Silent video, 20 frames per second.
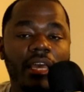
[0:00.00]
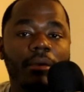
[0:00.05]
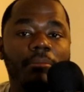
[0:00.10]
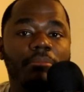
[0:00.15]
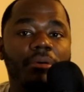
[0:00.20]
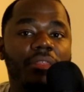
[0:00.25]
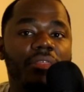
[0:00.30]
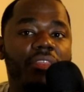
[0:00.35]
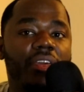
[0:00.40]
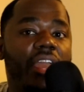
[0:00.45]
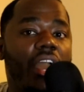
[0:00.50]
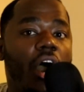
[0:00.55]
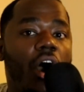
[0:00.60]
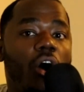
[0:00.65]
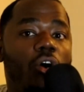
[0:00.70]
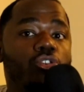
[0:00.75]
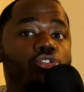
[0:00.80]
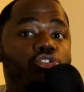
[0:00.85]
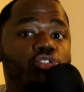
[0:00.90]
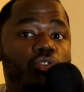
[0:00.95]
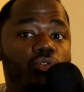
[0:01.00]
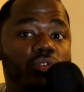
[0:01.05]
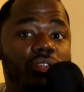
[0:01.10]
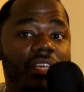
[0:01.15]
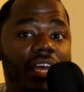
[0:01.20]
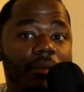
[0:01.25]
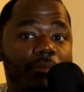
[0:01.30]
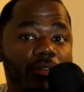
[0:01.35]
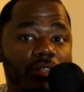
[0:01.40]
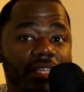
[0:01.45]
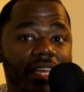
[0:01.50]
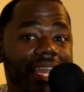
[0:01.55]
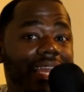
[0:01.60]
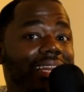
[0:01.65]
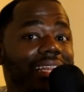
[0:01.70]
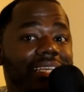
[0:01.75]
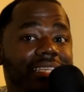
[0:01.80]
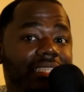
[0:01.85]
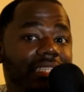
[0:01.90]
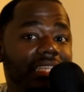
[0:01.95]
but they also
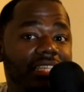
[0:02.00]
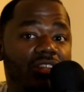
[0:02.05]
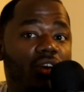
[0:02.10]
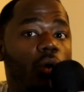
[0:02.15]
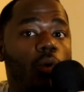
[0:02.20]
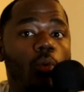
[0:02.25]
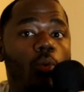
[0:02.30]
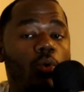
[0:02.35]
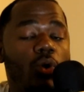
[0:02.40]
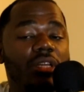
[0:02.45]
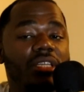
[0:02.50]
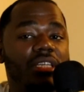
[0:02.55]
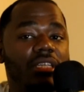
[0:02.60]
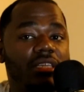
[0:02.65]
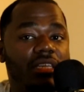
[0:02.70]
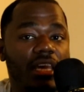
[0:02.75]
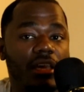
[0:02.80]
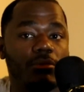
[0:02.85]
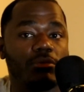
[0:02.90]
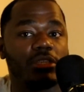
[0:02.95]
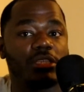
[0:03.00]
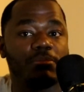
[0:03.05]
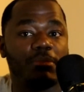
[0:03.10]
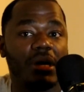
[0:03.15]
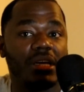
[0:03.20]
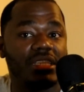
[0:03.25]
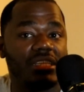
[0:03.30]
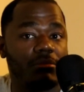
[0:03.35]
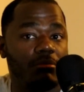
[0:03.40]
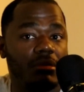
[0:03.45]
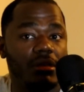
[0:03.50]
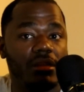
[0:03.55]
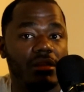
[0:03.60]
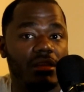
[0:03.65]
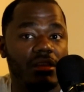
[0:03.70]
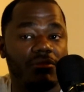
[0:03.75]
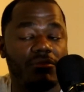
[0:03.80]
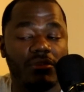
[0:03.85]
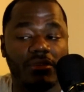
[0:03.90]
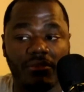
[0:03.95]
simultaneously don't want to take
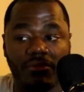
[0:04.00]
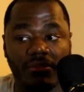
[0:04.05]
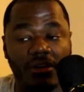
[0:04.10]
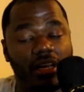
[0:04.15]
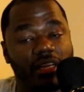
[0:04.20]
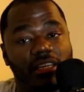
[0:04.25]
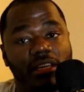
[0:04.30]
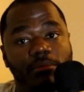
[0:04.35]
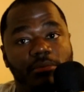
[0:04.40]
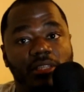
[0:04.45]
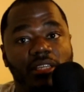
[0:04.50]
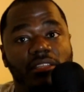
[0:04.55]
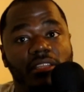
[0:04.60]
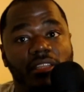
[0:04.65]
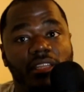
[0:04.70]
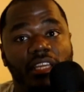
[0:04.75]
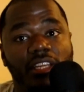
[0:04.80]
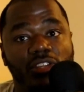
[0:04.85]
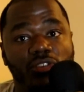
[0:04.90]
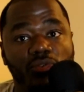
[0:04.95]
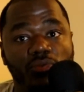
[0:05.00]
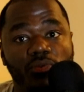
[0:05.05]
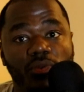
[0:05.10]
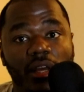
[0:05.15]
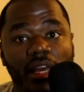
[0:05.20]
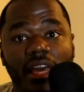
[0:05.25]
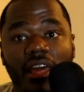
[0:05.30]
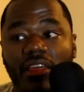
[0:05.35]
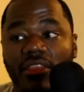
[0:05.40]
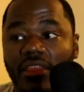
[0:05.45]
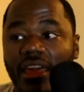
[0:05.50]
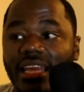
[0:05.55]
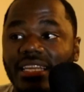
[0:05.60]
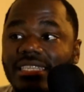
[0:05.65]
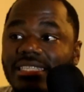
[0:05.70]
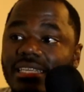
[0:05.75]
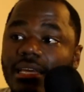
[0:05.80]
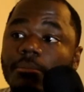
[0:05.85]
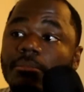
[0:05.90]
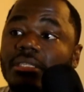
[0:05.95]
responsibility for the fucked up shit that they do, that
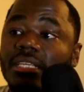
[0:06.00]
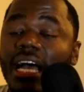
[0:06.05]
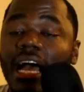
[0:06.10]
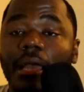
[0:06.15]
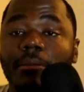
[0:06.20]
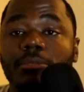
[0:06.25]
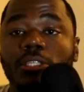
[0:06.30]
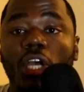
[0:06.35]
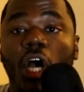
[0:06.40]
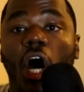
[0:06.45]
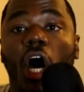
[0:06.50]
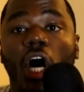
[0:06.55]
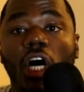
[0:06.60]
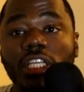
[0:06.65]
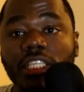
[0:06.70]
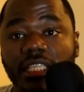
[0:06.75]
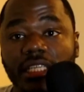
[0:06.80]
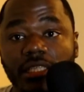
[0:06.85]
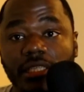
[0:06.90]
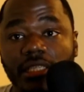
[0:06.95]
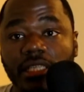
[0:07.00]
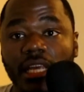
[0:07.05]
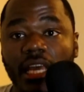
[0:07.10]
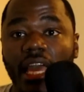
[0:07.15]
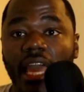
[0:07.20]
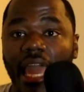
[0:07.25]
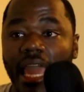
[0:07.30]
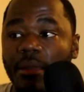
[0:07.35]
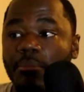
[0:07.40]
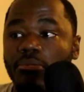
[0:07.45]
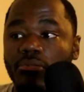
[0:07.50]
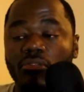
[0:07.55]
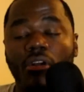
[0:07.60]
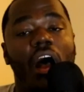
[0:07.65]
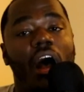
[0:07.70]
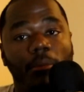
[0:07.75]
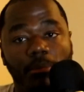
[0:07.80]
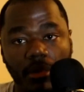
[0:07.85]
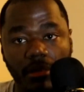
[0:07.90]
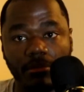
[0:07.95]
sometimes causes a
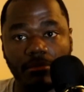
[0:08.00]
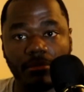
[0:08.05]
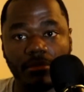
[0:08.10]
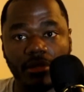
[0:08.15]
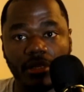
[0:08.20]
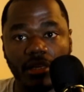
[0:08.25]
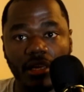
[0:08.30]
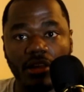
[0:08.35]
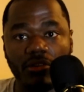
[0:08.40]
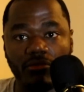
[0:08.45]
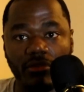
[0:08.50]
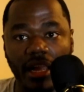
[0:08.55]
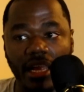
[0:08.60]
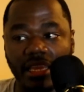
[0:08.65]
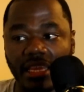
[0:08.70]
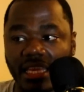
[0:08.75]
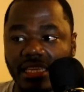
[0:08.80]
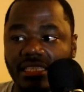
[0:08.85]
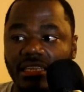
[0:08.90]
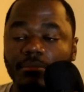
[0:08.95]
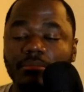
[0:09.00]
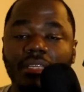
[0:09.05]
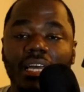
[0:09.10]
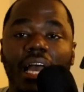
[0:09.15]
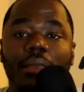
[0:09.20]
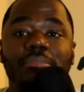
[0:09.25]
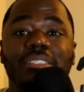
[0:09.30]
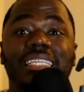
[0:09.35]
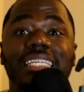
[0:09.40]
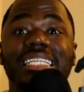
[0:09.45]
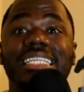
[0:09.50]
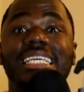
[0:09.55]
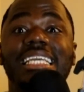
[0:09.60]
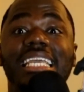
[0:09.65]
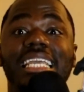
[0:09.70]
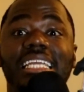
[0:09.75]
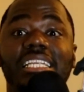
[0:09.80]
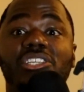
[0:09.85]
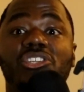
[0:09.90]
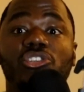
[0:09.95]
problem, right? That sometimes
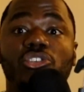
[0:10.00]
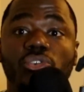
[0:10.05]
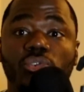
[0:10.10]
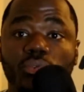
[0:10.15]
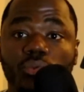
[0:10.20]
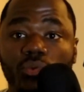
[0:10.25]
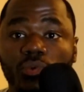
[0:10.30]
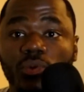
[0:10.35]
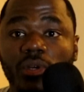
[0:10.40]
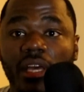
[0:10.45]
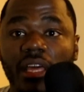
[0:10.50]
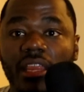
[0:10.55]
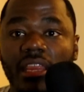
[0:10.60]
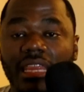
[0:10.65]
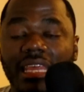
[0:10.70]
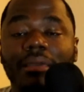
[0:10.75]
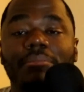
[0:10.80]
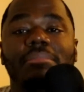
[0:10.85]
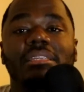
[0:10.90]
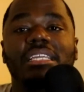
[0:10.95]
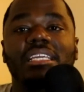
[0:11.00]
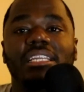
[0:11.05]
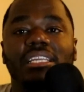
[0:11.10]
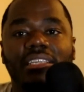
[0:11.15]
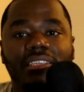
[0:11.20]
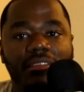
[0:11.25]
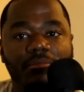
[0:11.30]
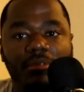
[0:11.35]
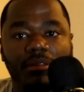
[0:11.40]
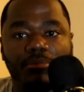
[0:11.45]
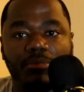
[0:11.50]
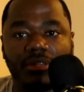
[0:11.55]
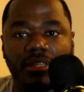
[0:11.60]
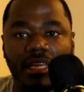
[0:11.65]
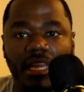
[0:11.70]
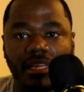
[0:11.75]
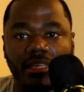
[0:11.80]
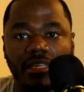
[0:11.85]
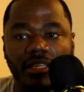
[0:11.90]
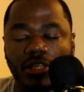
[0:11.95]
leads to them needing to be
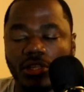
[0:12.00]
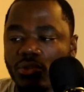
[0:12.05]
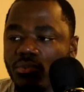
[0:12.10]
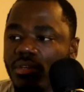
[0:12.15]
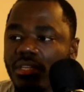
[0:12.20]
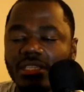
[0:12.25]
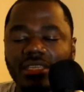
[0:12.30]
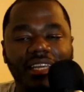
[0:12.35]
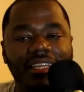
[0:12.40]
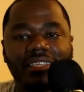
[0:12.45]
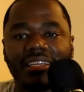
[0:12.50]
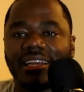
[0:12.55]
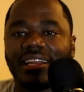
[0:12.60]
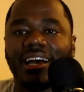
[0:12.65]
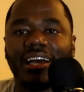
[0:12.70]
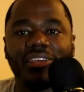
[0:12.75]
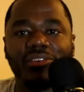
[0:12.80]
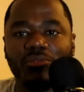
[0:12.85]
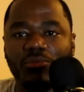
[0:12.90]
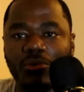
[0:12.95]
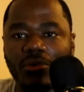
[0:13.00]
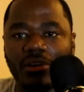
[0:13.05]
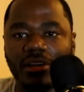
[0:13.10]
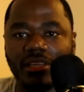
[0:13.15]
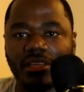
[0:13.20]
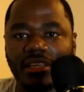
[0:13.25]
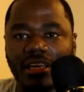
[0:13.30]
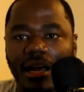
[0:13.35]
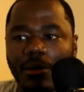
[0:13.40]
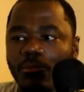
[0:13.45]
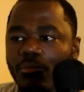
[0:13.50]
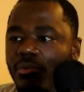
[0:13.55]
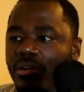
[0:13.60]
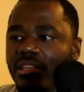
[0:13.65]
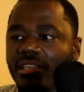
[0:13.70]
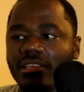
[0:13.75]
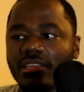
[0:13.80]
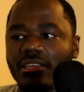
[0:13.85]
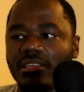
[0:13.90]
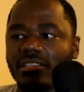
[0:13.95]
protected. You can take that how you want. I'm
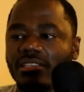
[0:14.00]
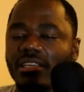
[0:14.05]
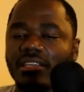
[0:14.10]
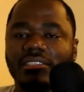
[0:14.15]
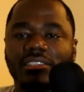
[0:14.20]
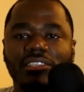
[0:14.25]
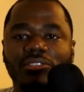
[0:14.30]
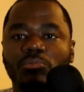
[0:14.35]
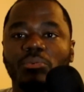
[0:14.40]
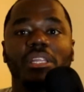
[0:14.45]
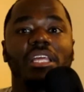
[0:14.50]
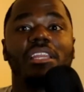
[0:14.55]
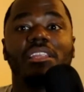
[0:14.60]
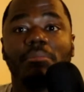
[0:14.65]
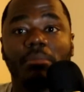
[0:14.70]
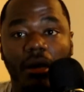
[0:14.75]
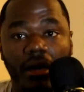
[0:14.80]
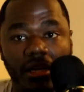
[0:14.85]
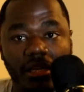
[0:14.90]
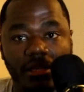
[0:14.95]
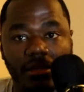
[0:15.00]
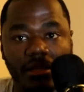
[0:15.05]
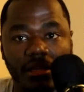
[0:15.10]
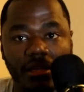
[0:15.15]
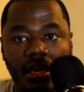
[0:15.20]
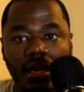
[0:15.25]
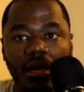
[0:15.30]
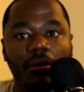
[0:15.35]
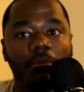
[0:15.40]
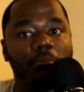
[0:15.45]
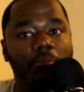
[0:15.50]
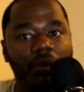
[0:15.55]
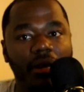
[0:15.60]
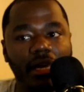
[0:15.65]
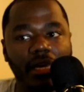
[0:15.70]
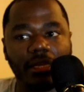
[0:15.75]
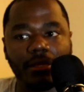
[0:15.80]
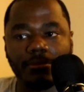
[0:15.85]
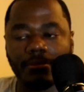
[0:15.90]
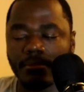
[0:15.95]
willing to discuss this with anybody.
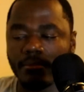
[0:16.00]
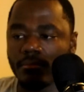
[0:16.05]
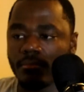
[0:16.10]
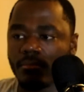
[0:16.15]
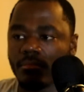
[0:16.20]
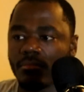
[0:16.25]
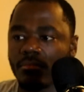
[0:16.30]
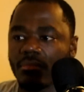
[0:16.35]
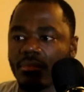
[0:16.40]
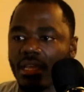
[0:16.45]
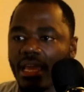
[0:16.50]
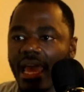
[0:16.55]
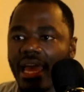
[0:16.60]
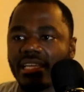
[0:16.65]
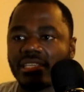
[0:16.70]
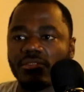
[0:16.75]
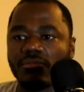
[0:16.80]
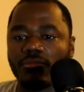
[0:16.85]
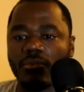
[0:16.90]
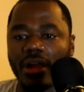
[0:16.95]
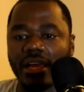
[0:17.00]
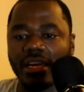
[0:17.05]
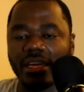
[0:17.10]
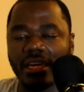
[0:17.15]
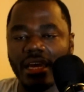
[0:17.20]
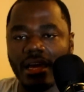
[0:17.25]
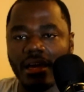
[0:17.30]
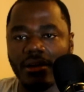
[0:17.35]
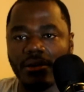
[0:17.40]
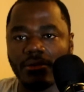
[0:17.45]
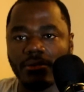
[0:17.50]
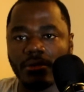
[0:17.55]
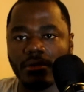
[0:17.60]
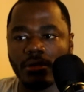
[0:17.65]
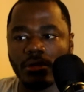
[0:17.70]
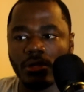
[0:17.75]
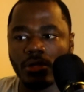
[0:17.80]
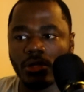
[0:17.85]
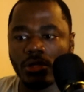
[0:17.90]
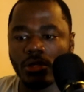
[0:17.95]
But as of right now,
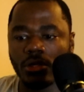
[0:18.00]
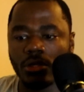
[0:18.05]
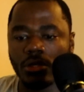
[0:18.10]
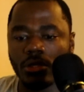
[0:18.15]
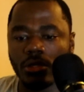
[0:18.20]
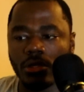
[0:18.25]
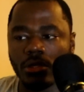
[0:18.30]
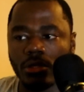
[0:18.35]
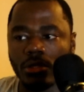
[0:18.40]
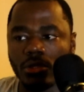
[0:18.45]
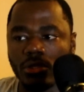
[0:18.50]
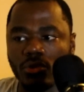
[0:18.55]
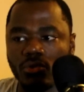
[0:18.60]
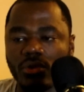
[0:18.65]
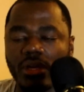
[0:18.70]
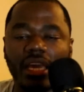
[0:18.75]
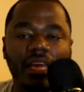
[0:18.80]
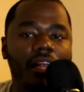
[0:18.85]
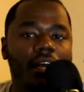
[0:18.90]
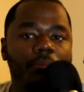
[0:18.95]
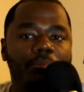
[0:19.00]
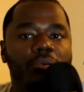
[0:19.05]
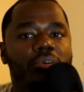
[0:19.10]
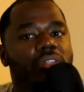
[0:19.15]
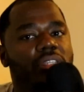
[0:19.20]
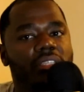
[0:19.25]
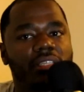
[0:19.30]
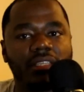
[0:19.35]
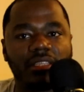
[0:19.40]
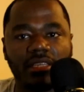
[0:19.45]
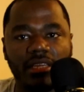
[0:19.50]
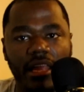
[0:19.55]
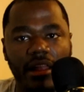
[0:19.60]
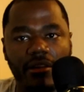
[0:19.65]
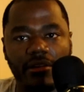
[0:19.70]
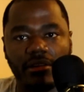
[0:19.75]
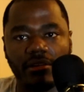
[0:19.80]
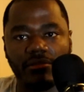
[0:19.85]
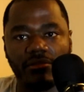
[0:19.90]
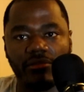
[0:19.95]
you cannot push this
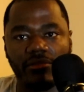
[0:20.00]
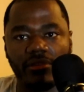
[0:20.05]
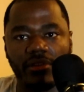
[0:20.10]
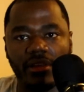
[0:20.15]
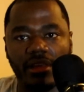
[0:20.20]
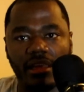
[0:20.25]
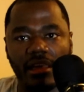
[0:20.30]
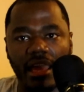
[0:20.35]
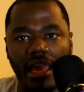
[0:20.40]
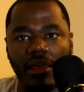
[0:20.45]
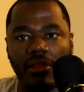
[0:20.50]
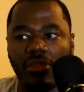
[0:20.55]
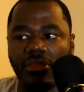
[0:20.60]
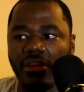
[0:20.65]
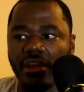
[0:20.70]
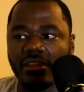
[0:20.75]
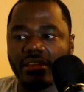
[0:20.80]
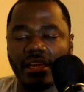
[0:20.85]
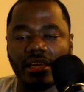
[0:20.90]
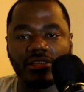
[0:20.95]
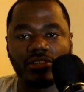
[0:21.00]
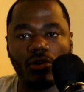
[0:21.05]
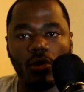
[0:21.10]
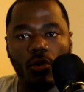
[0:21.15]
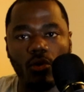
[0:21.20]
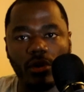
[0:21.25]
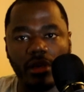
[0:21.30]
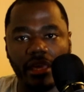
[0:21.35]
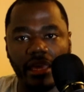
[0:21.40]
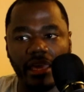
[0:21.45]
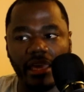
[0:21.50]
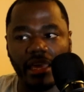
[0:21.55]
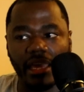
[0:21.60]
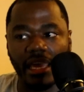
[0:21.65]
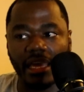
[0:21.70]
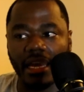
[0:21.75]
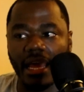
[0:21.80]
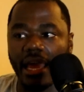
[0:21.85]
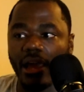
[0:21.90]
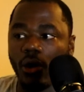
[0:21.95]
narrative and think that it's okay.
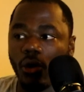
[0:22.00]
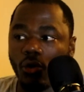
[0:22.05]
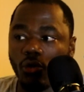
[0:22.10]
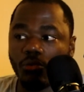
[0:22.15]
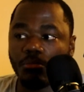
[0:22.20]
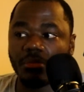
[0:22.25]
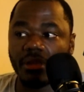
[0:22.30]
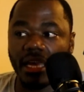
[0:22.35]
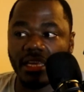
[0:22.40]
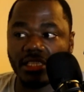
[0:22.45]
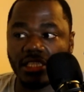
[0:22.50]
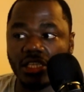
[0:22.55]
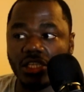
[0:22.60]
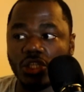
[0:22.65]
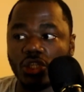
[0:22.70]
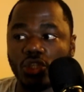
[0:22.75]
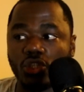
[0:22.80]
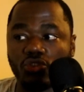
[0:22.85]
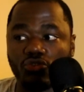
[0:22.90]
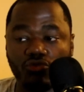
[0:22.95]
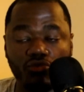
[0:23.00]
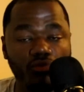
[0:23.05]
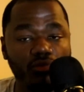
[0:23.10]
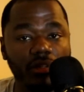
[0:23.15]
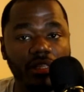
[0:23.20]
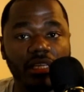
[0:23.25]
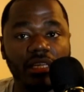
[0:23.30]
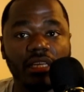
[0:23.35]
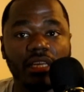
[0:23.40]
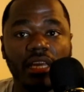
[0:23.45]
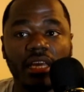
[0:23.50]
And I hope that she truly,